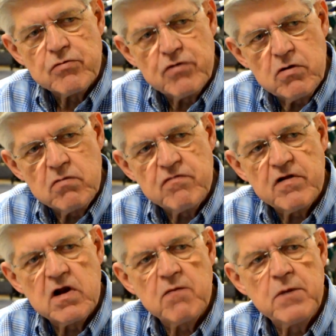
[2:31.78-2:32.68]
tunes
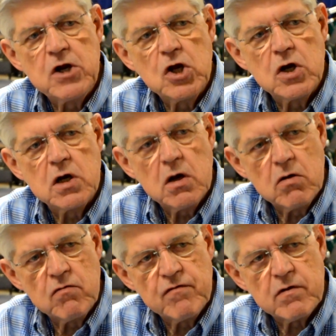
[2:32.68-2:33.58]
that have been done
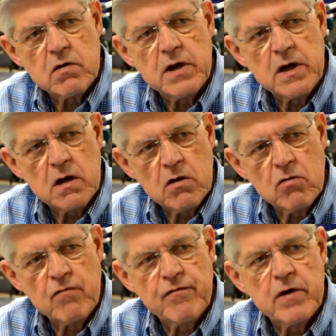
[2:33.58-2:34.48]
over and
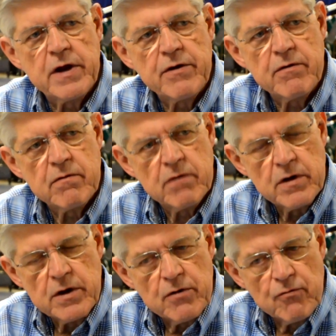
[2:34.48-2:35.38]
over and
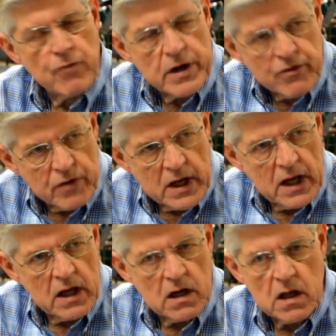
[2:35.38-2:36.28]

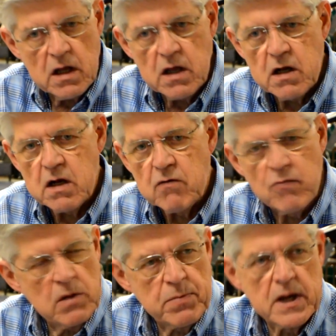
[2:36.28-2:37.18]
recreated and
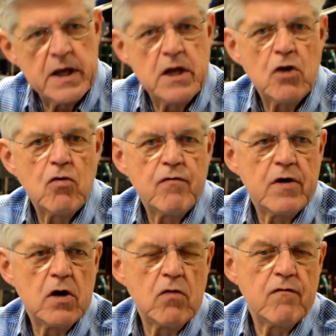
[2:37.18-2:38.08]
replayed over
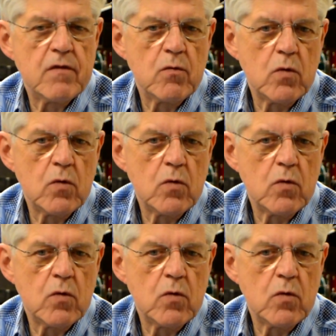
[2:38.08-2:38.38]
and over. And